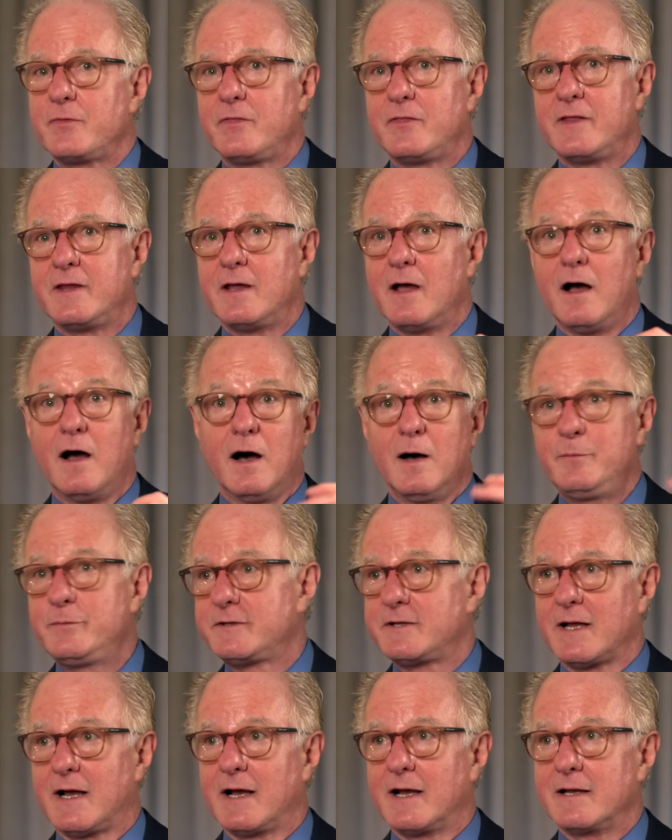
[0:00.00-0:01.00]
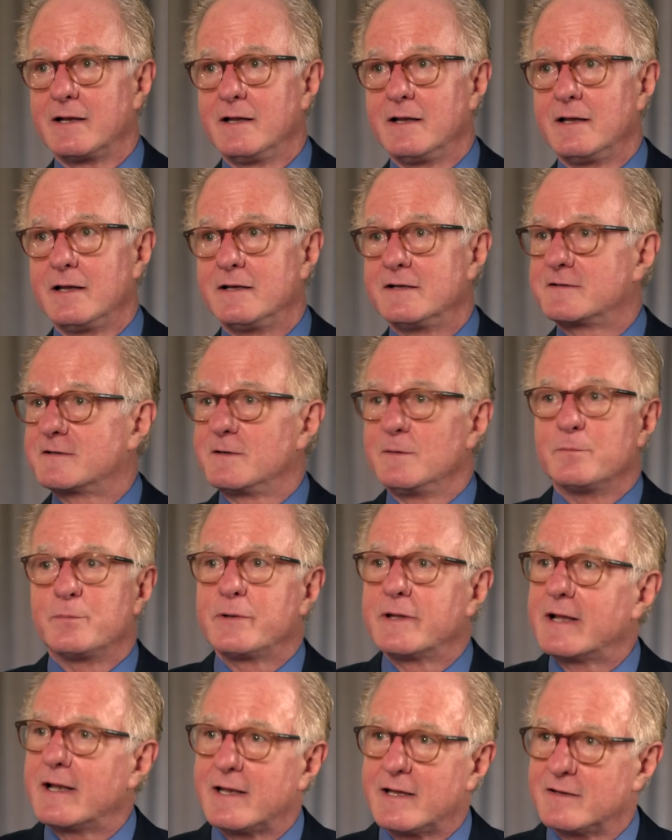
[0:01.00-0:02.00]
The upside is
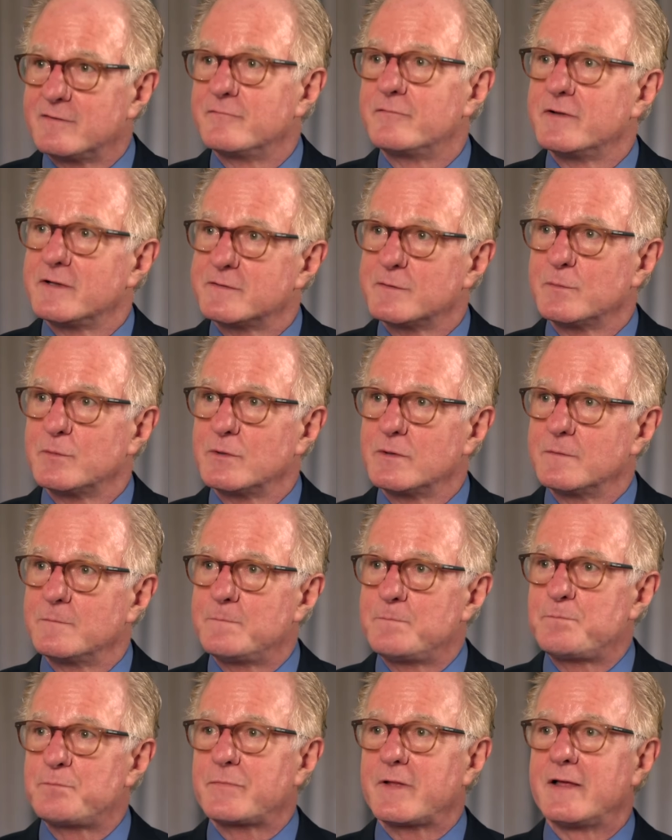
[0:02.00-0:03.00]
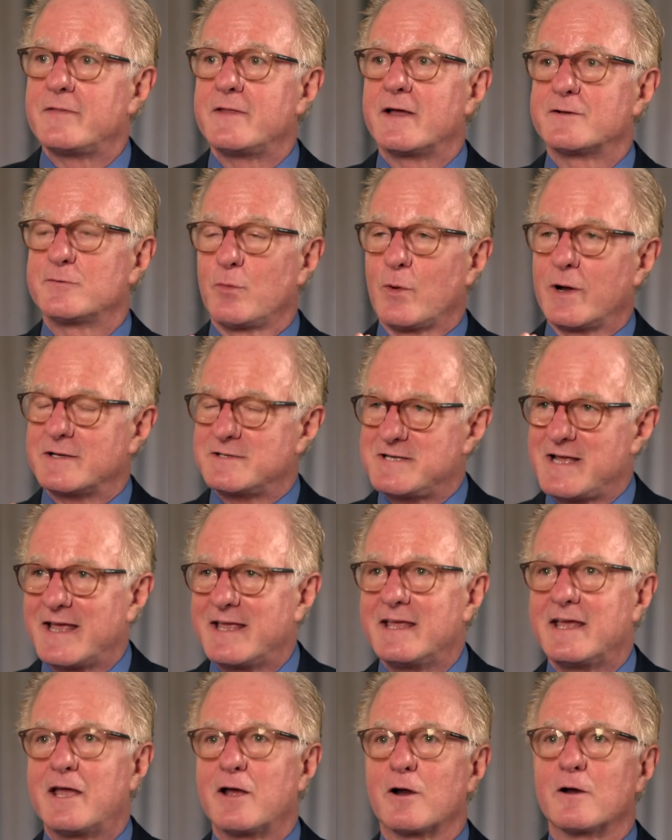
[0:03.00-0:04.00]
completely invisible. And that's why
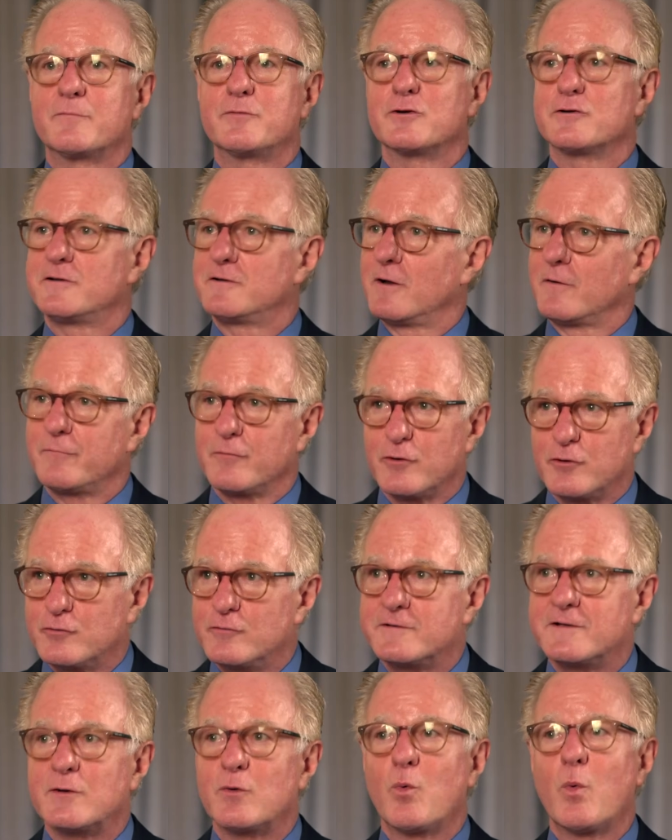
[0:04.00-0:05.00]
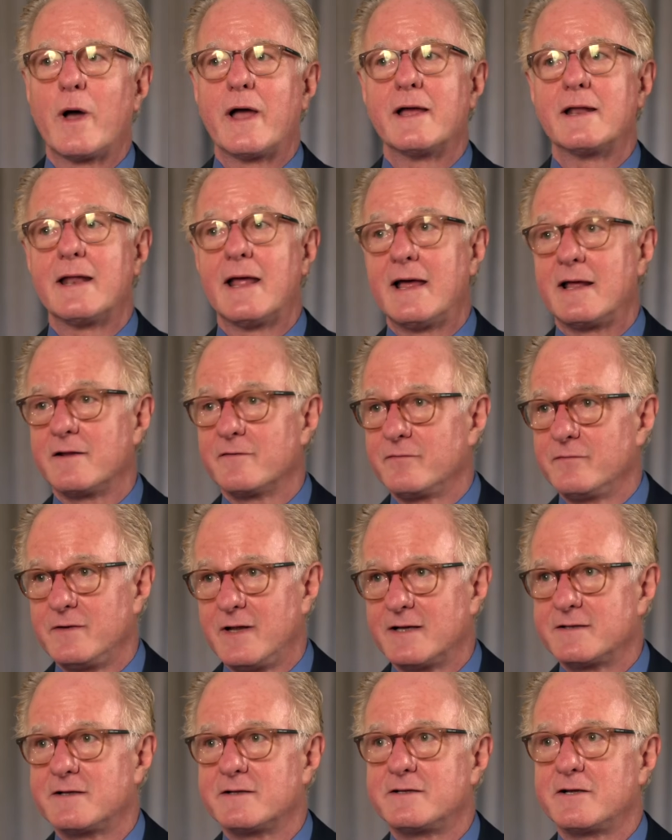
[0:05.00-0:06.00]
taking care of yourself, losing weight, and if
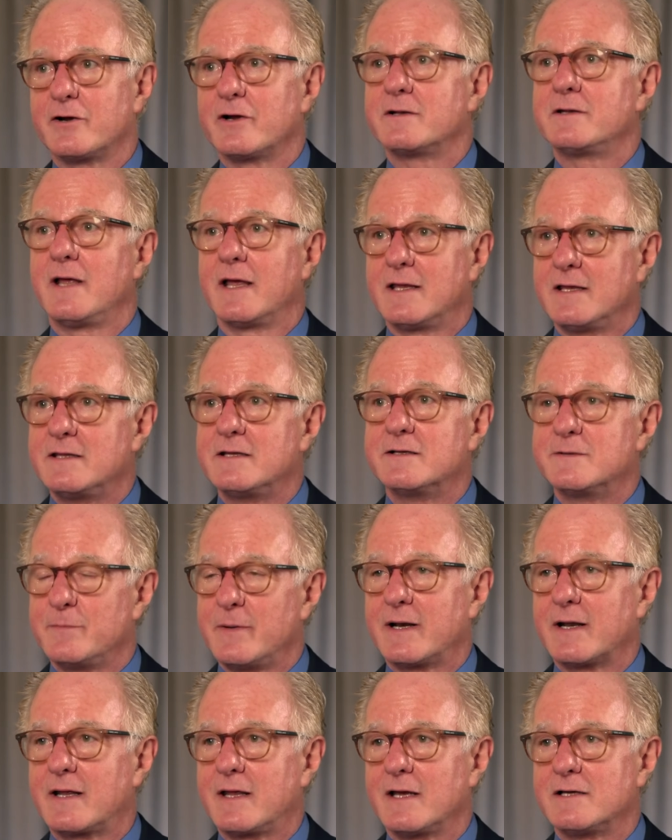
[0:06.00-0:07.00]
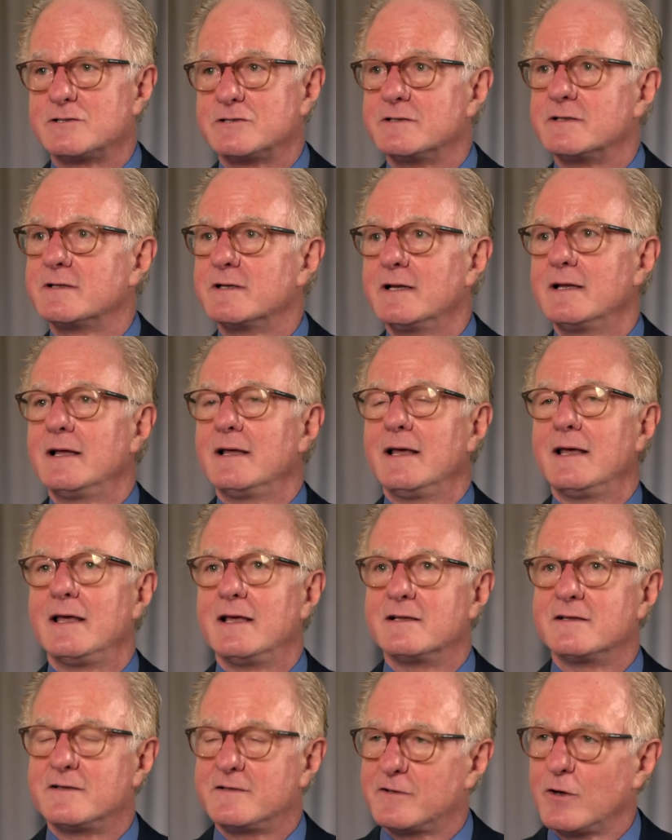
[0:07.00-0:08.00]
necessary, taking these medications
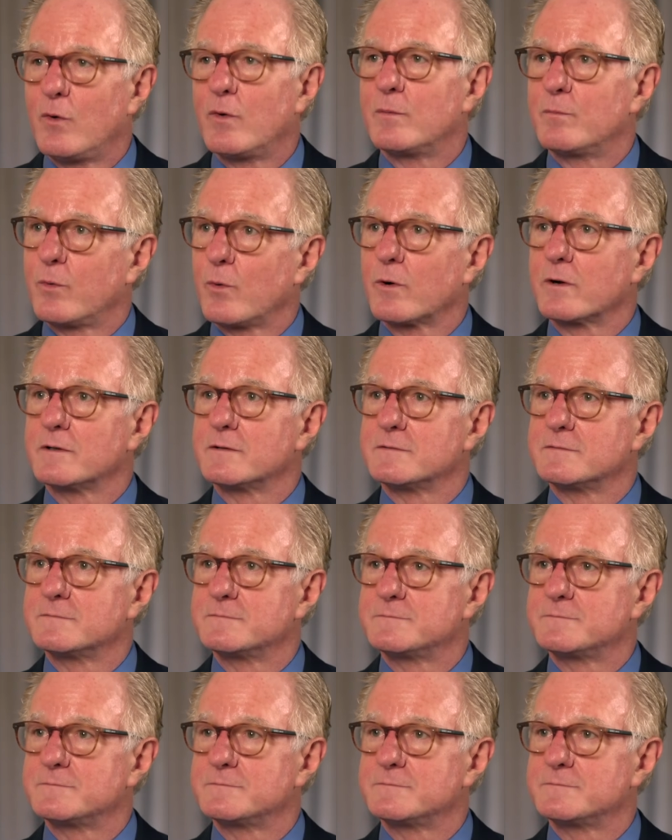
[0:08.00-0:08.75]
is so important.